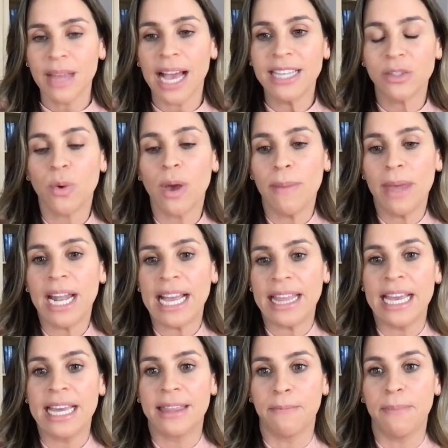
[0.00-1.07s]
As women, I
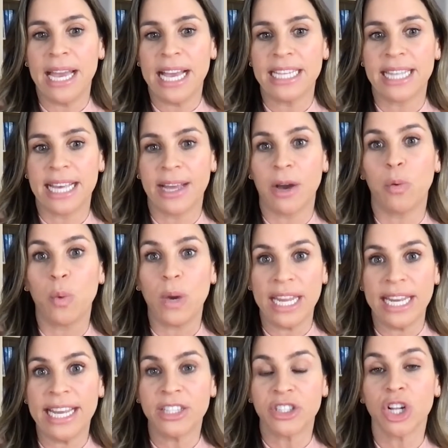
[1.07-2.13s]
think the biggest thing that we
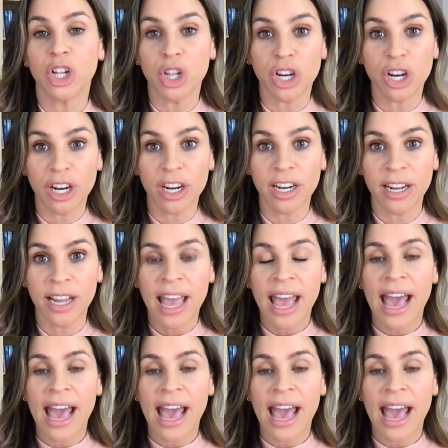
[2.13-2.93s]
need to learn